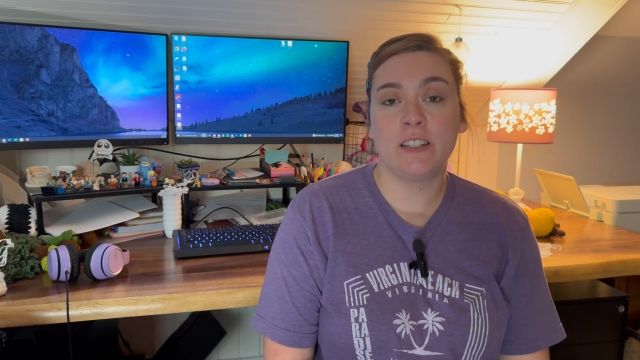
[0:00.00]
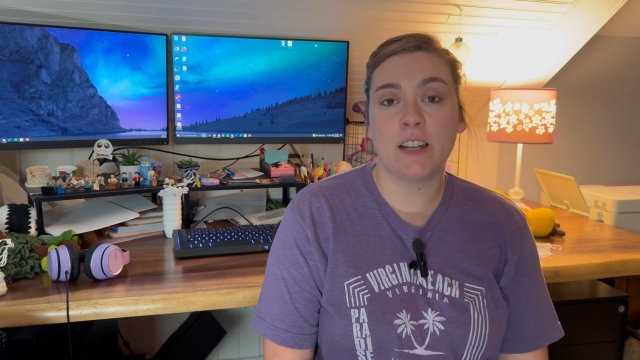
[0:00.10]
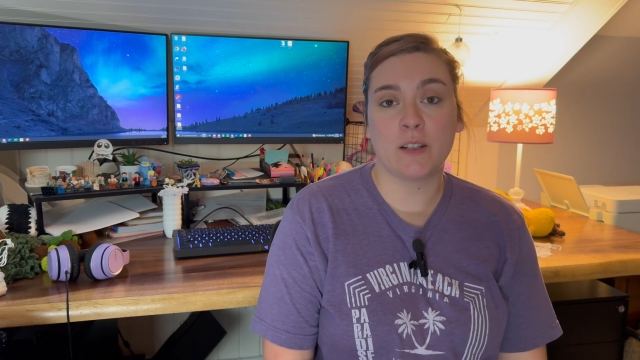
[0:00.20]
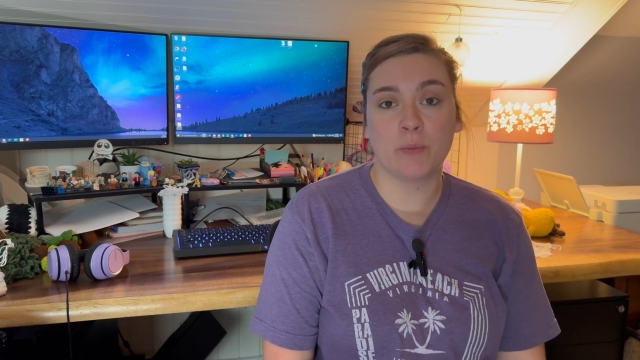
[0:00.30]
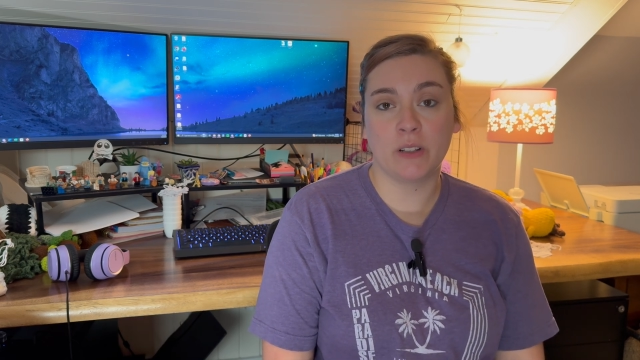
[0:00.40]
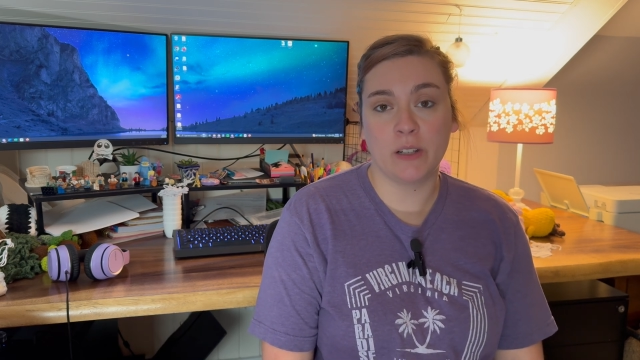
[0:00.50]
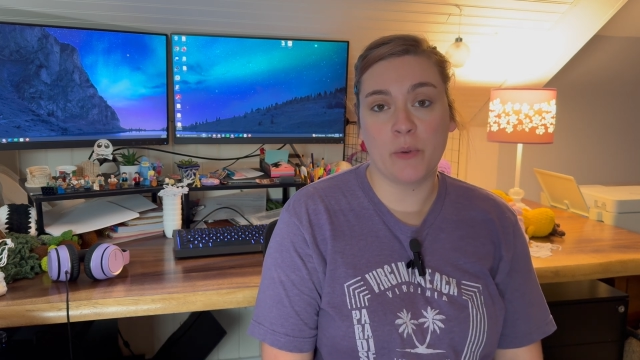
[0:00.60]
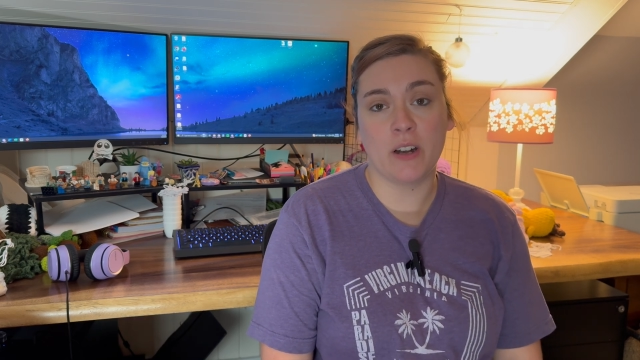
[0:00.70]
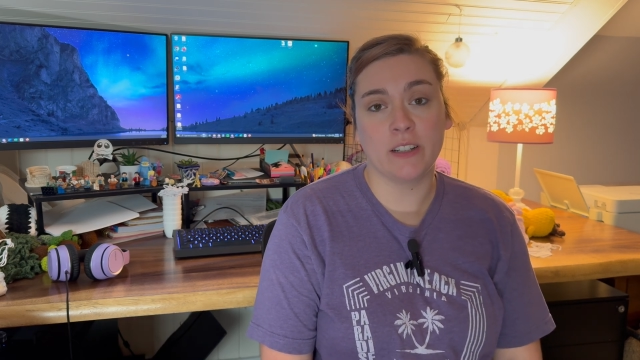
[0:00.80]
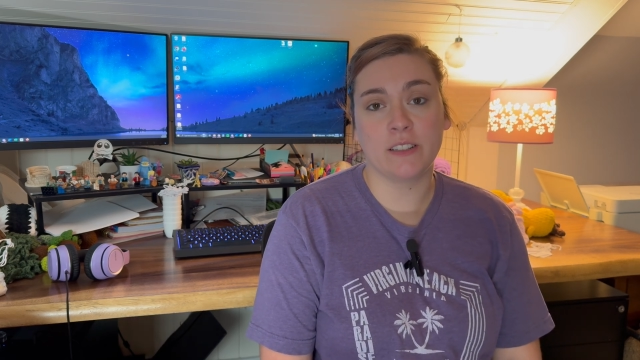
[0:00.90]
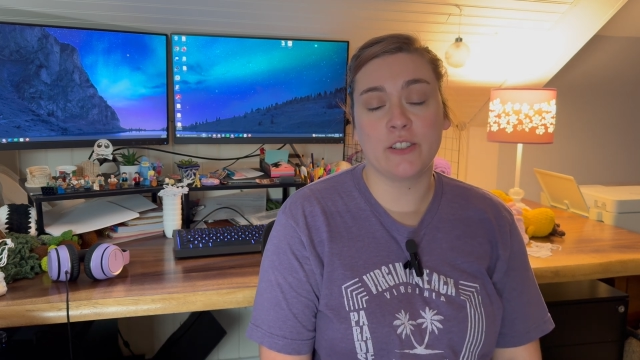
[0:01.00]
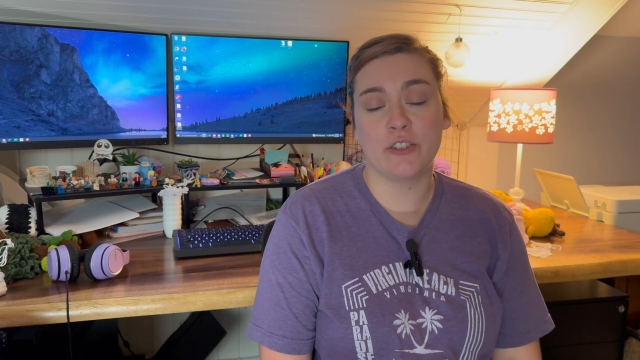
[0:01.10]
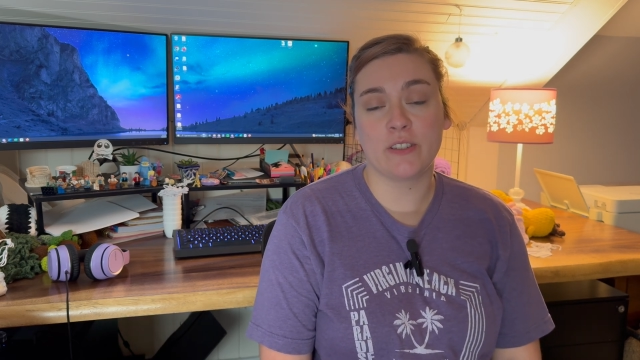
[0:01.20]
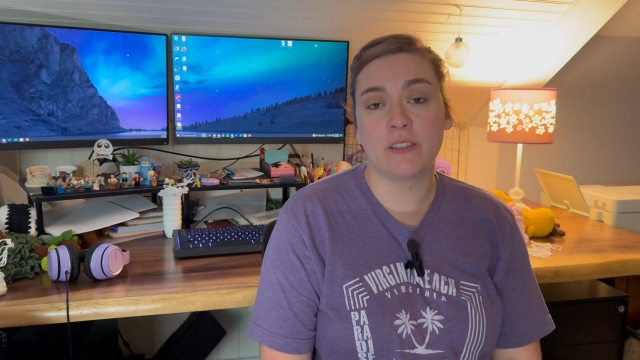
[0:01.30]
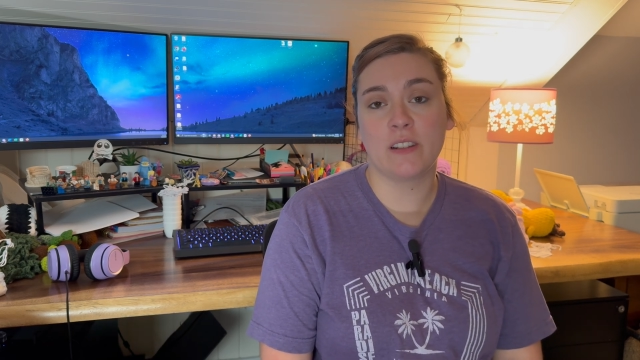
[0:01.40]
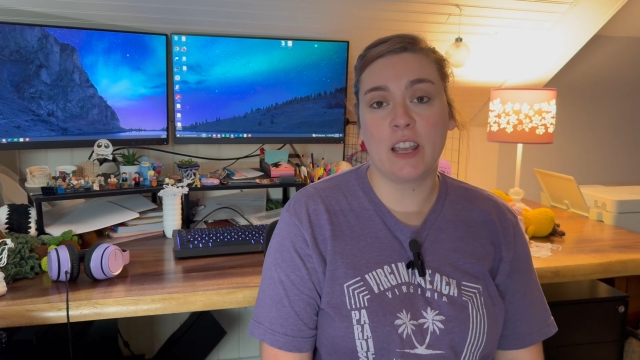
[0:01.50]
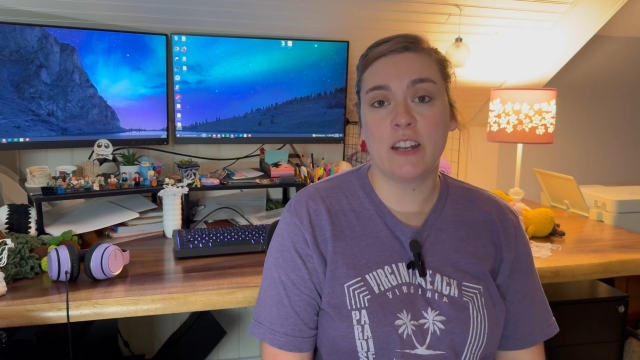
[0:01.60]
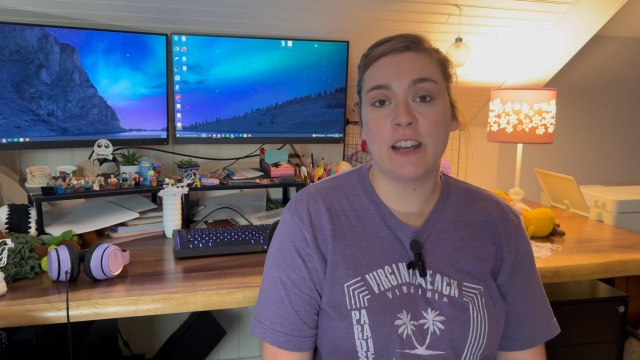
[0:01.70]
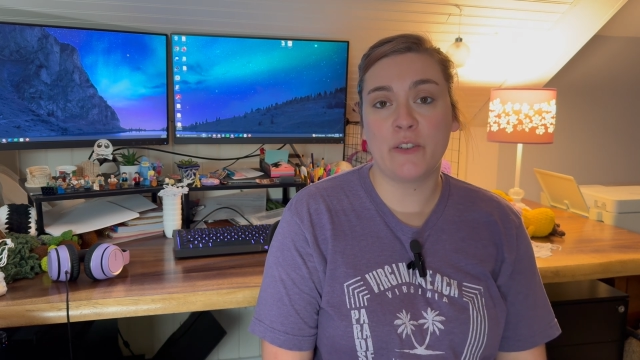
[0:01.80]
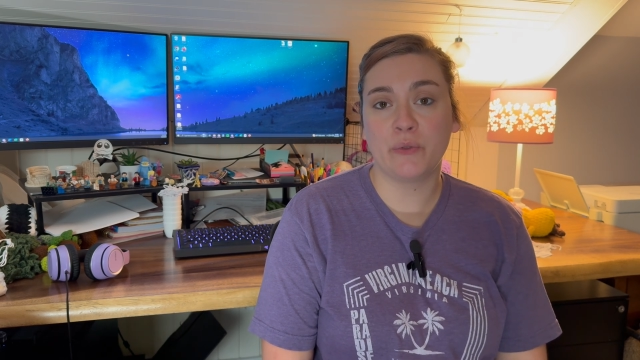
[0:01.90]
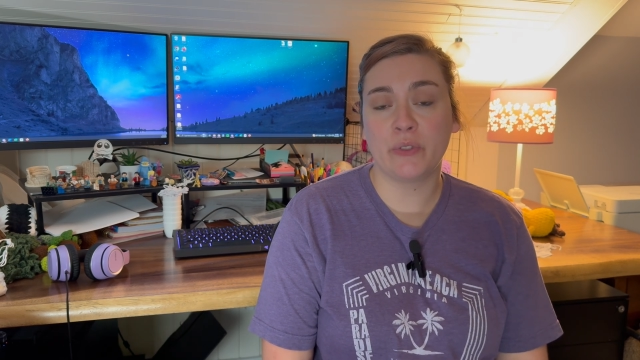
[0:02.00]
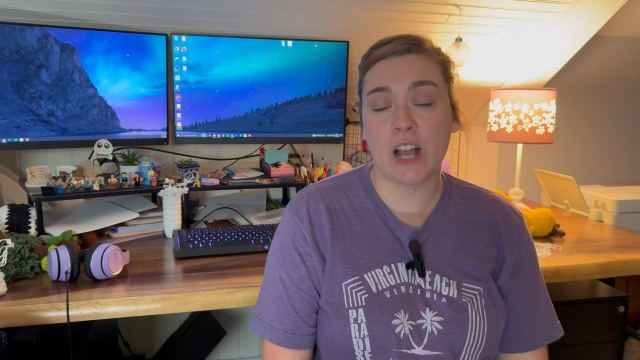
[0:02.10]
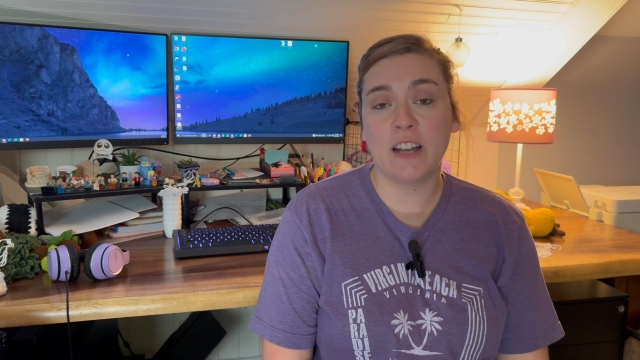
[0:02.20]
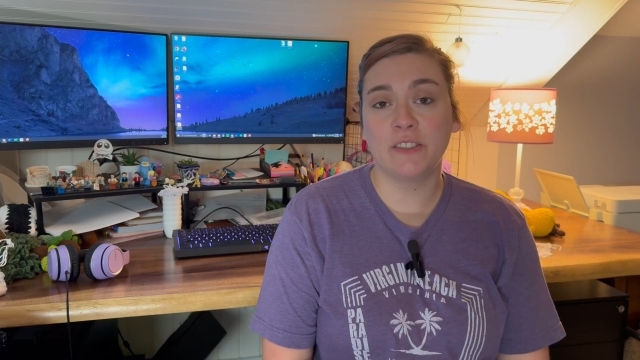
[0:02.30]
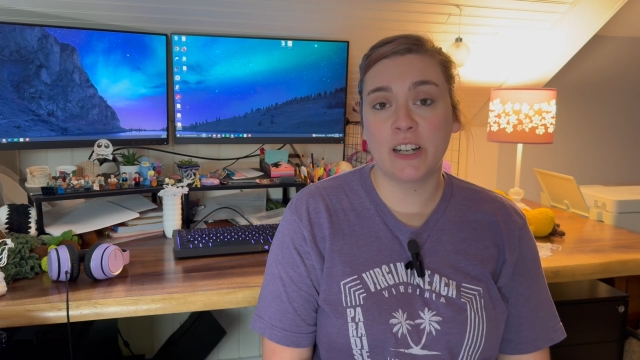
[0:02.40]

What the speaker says: desperately wanting to just lay down flat